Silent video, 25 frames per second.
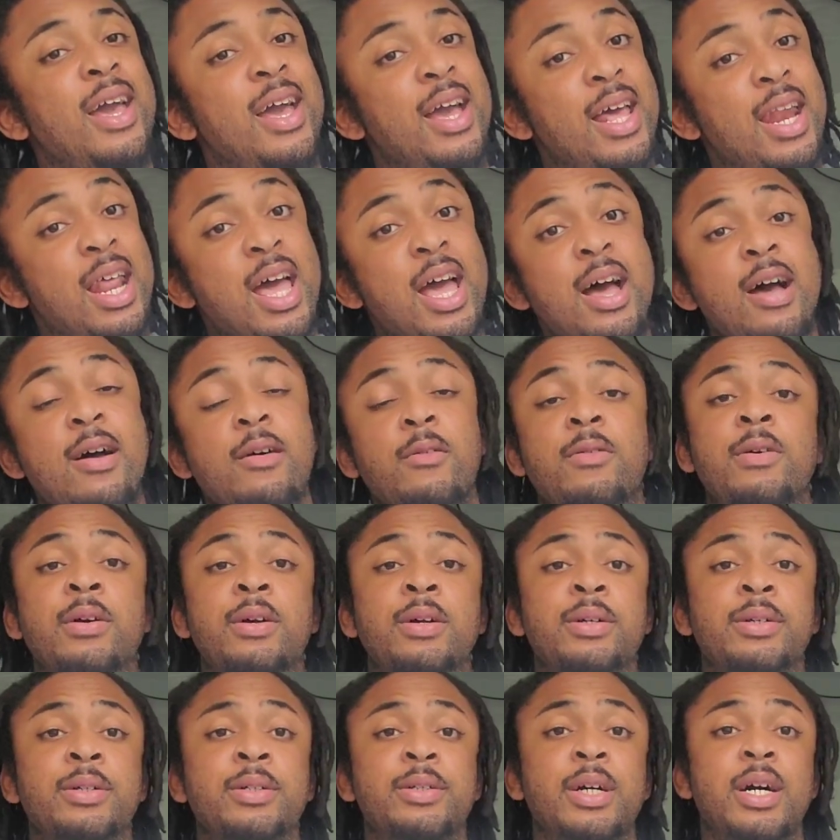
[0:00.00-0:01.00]
And I
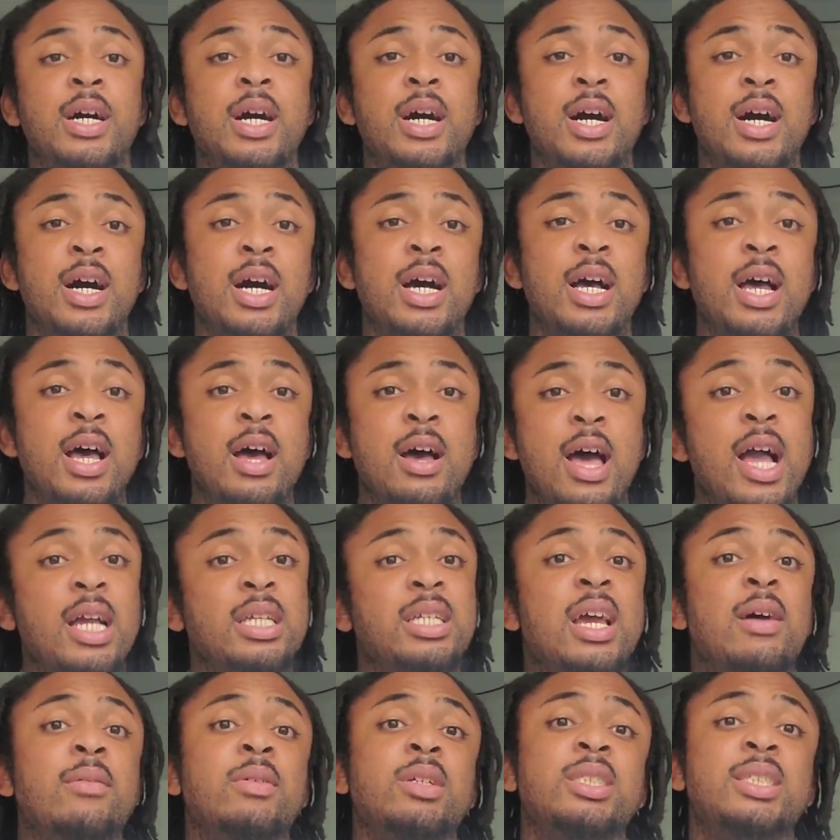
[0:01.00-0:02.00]

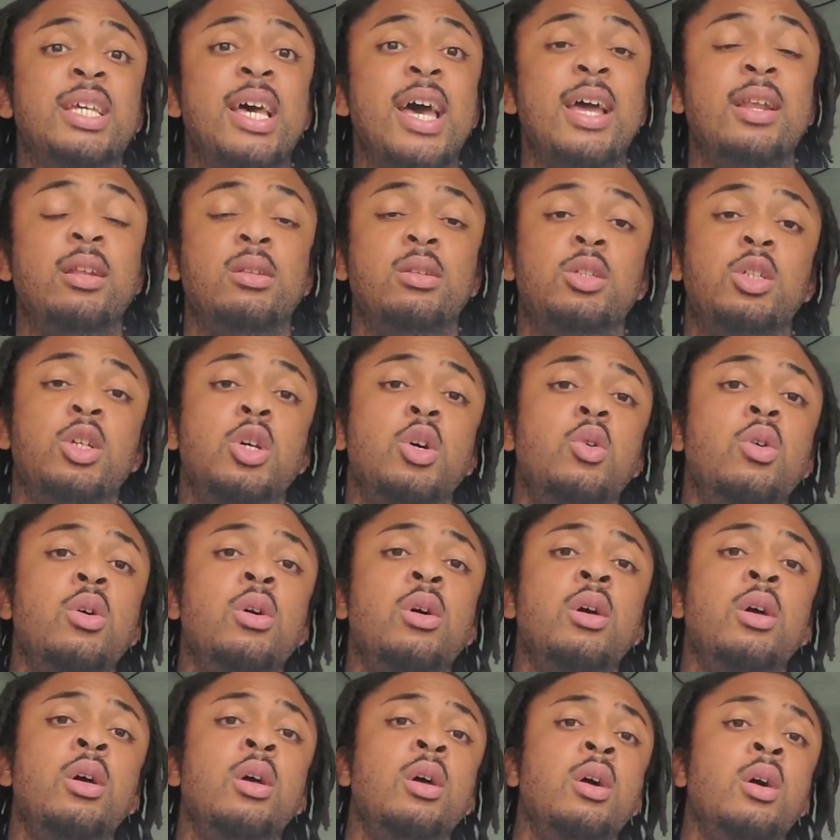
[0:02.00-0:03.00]
actually have a set too
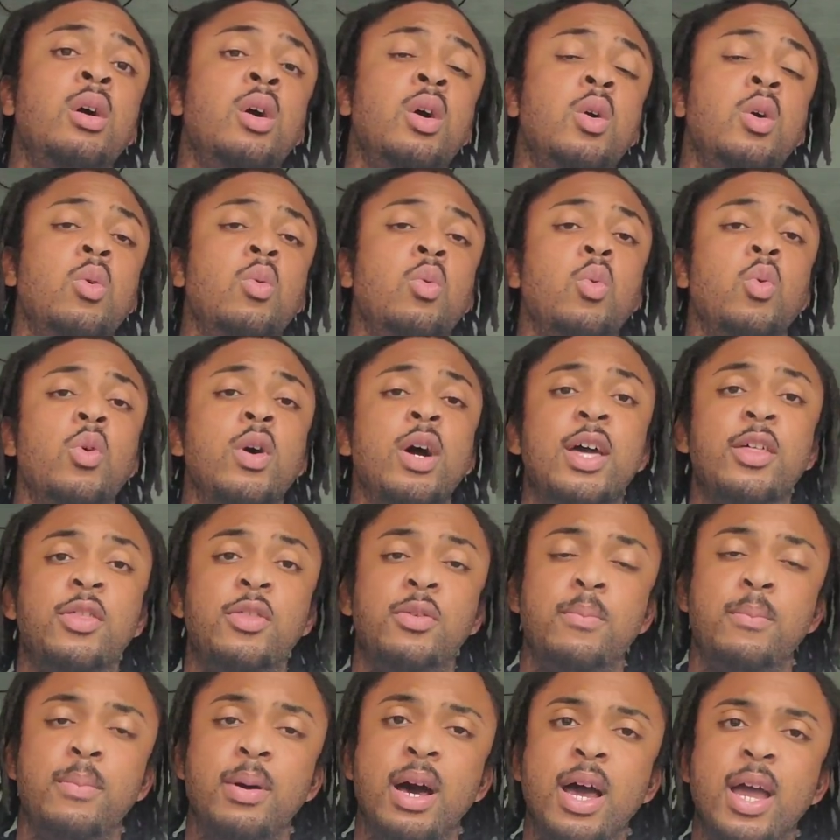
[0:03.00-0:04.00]

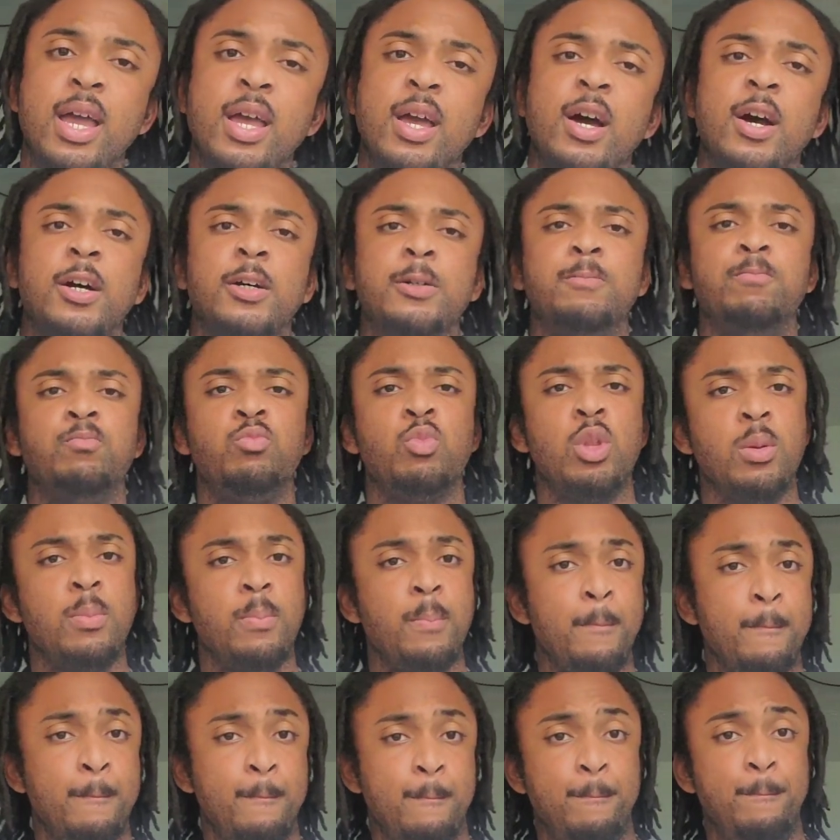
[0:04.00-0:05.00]
with my
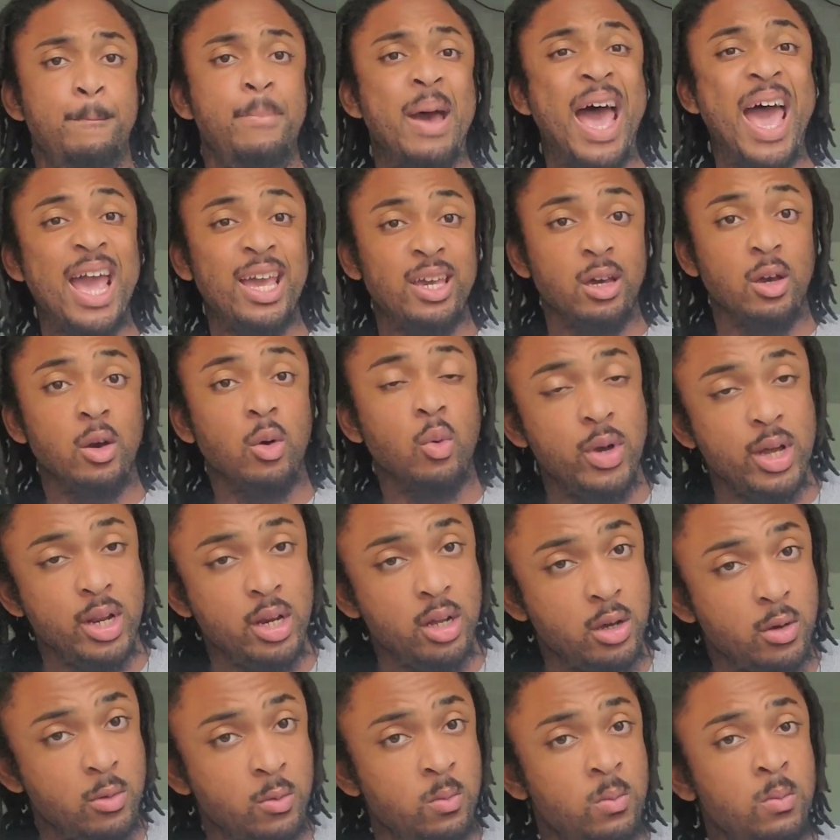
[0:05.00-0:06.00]
back
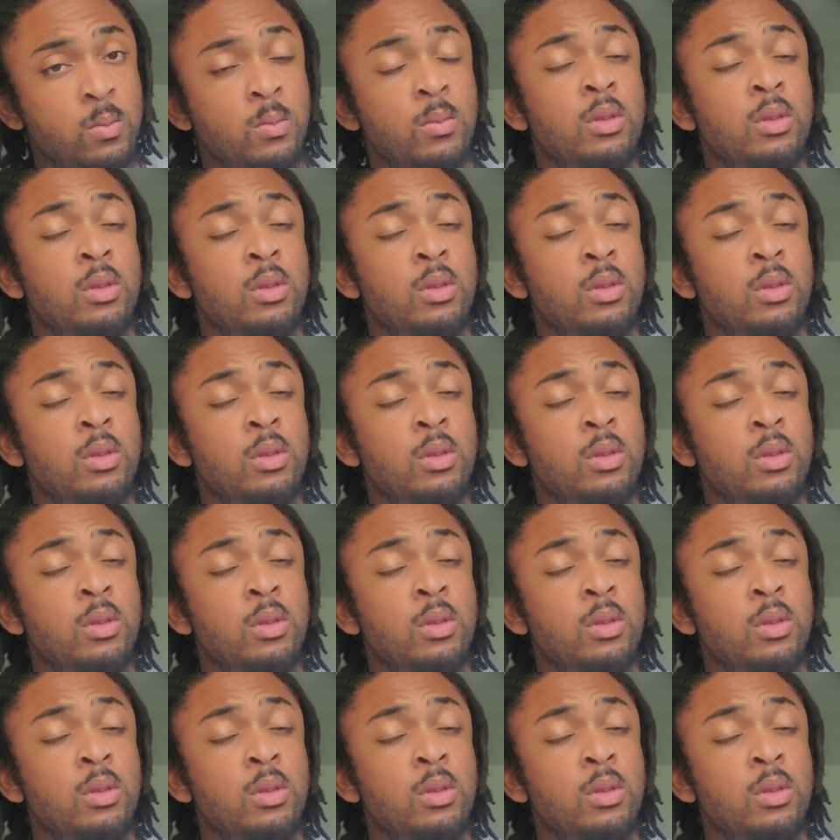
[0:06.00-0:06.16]
widow,